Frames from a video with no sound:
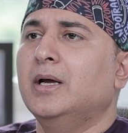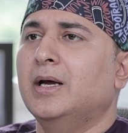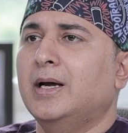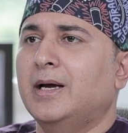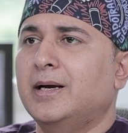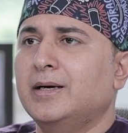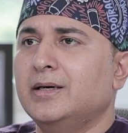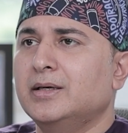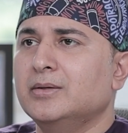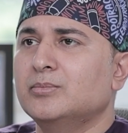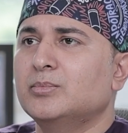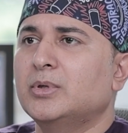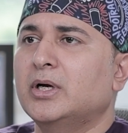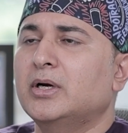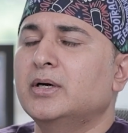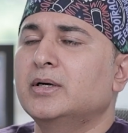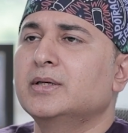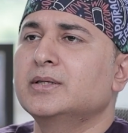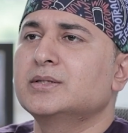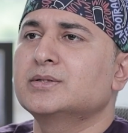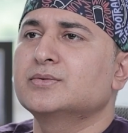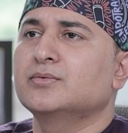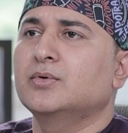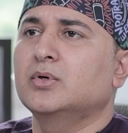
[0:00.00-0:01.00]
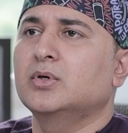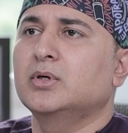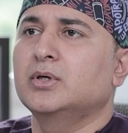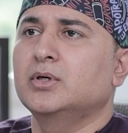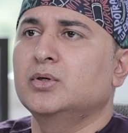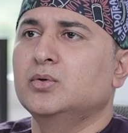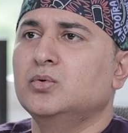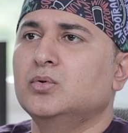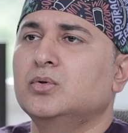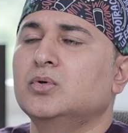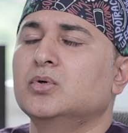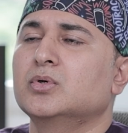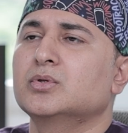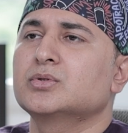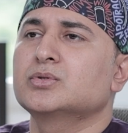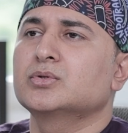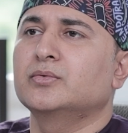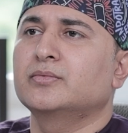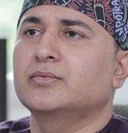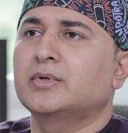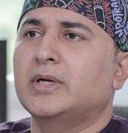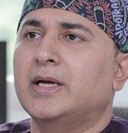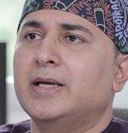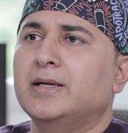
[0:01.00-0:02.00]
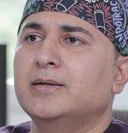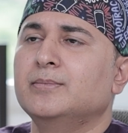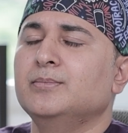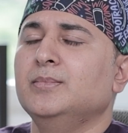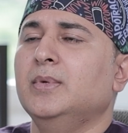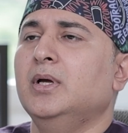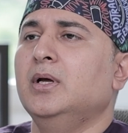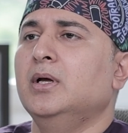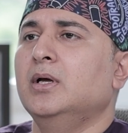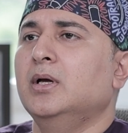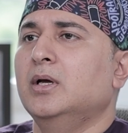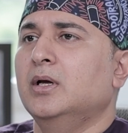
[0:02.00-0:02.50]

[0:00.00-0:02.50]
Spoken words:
antibiotics for a due course of time.